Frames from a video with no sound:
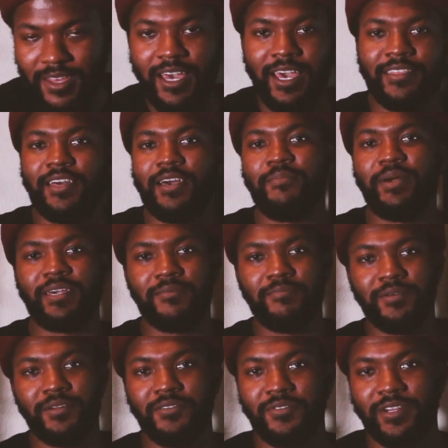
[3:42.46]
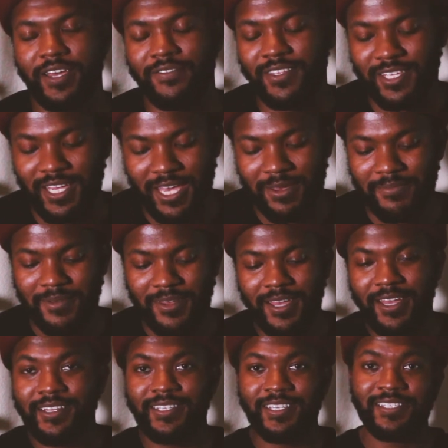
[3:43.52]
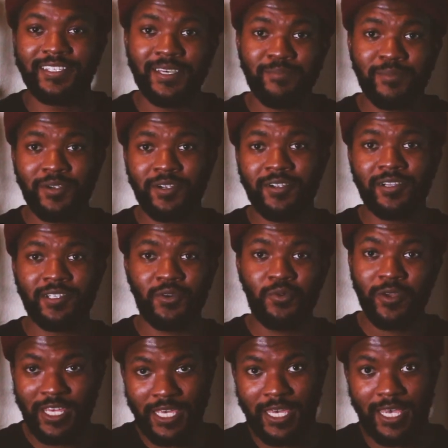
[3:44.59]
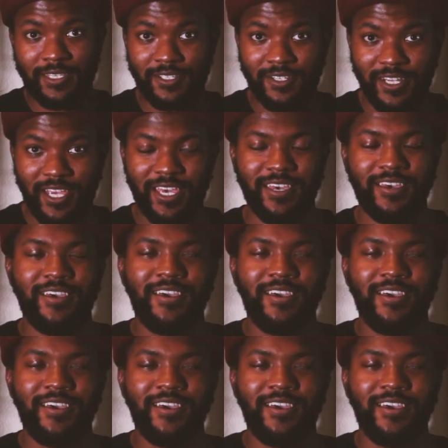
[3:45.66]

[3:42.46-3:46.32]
I thought my computer would have the time. December 20 yesterday.